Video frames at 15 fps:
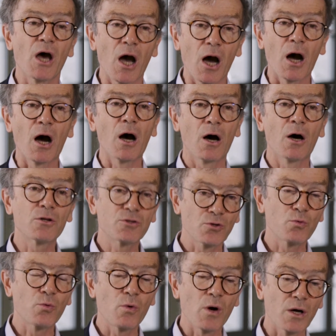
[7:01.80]

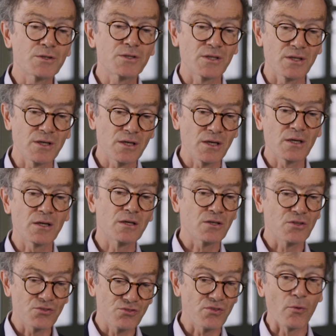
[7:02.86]
on what
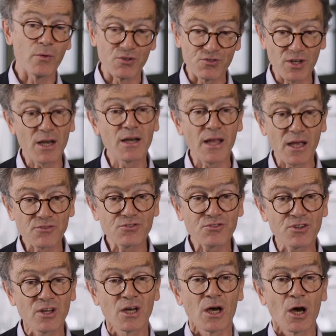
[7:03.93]
is the resilience